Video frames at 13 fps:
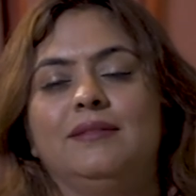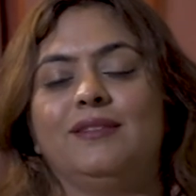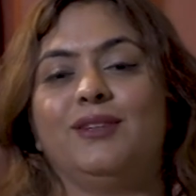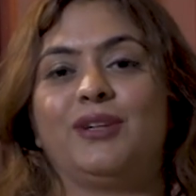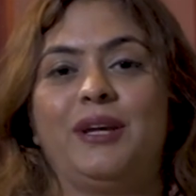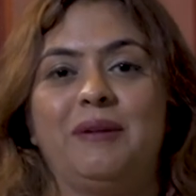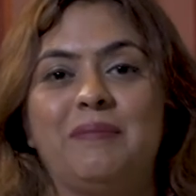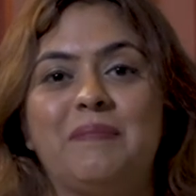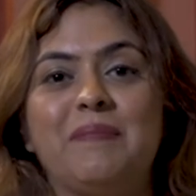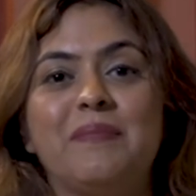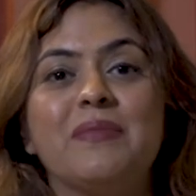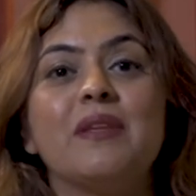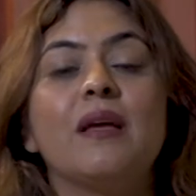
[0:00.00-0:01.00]
Okay.
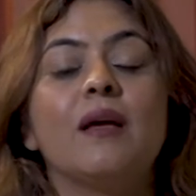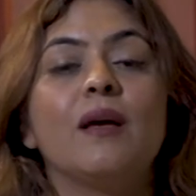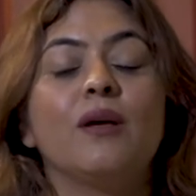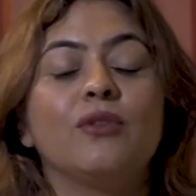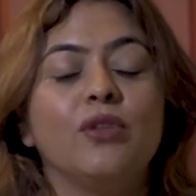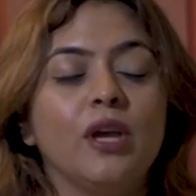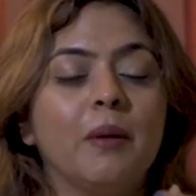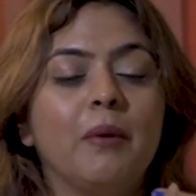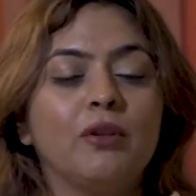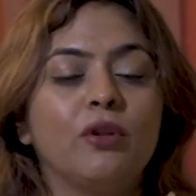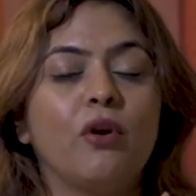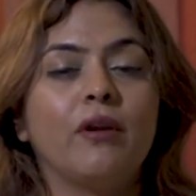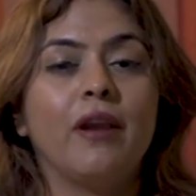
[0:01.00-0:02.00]
Think about
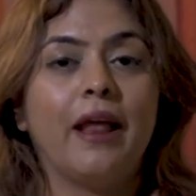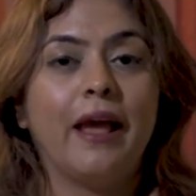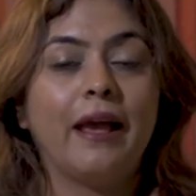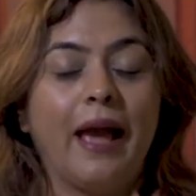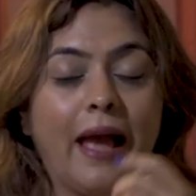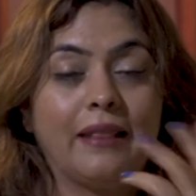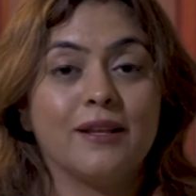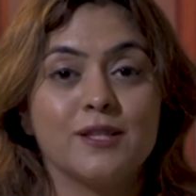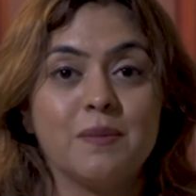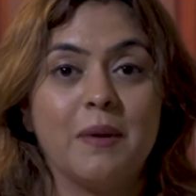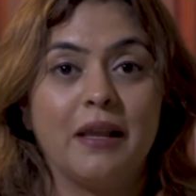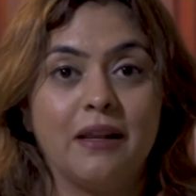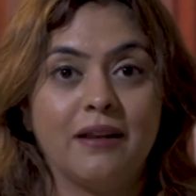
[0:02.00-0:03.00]
the rotten egg and the
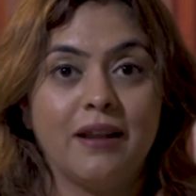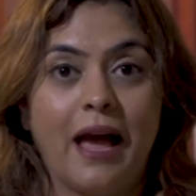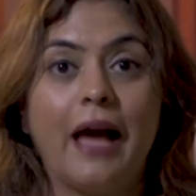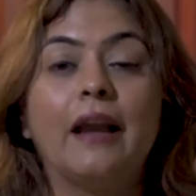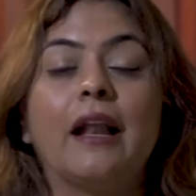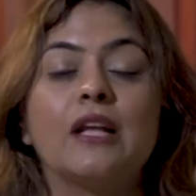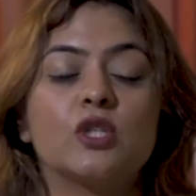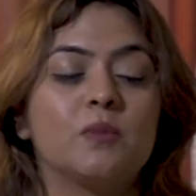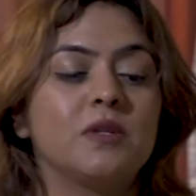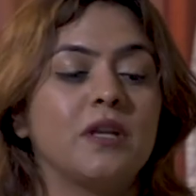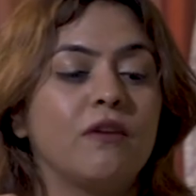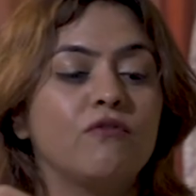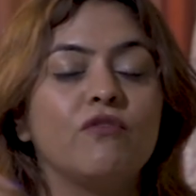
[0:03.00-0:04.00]
smell, and it has to be
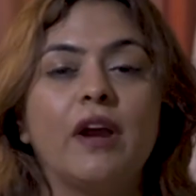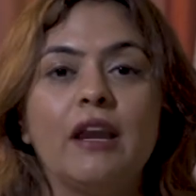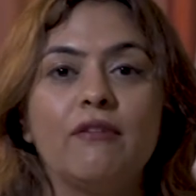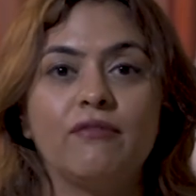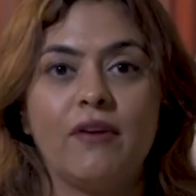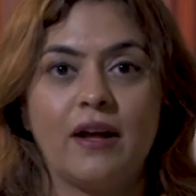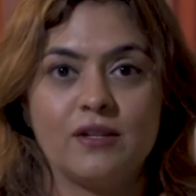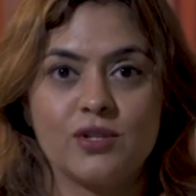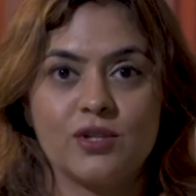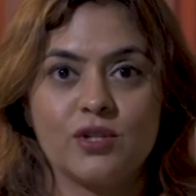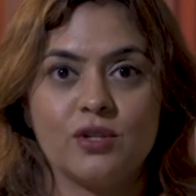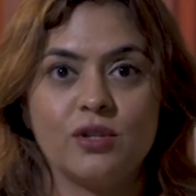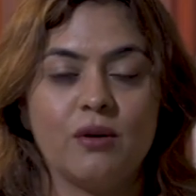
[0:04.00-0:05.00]
done very fast.